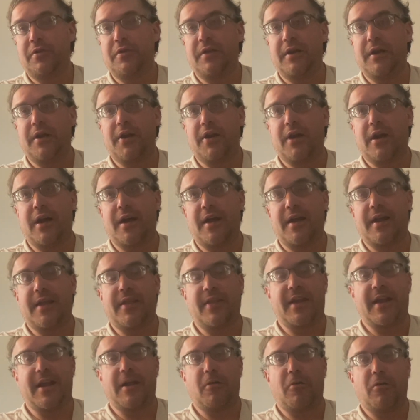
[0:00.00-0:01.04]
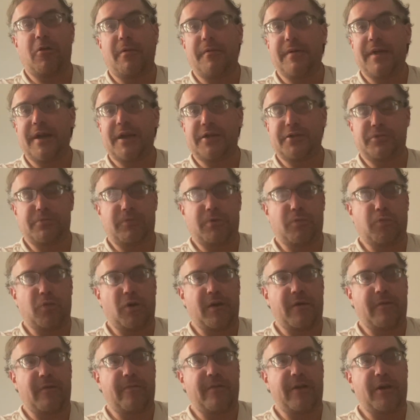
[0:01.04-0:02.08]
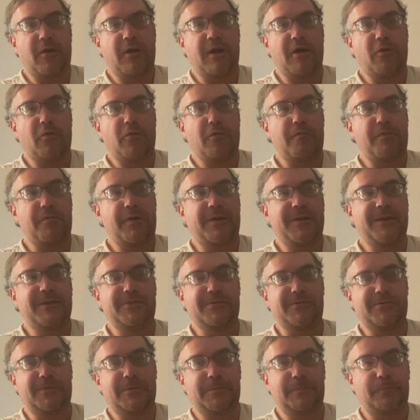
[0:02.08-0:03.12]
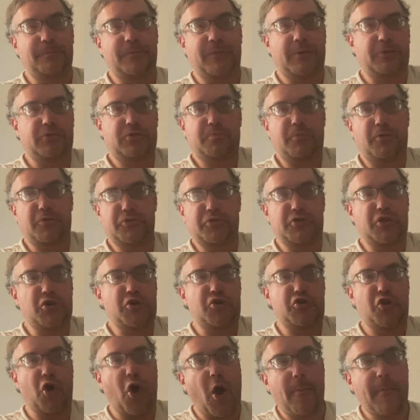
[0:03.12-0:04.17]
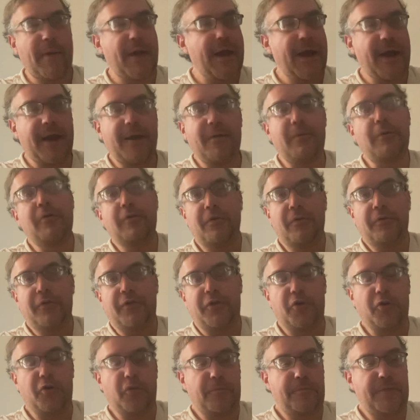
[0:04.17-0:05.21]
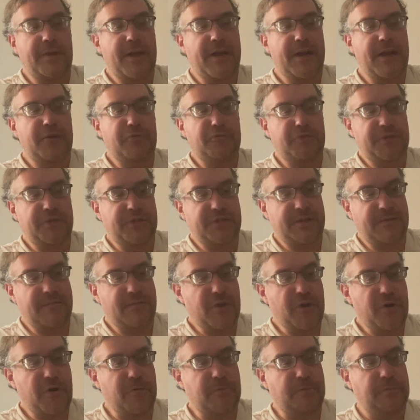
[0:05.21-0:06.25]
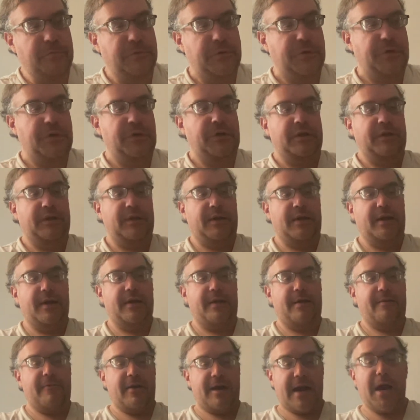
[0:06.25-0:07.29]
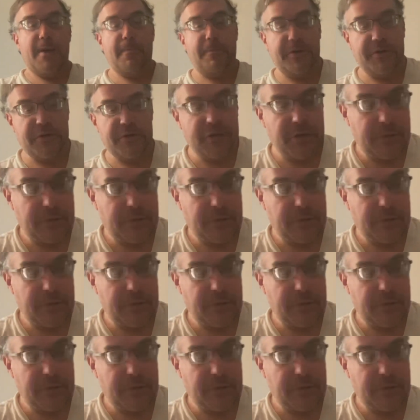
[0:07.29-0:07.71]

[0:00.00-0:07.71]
in uh, the LMS with one of their LMPs that was supposed to dominate the European entries, even though it never happened.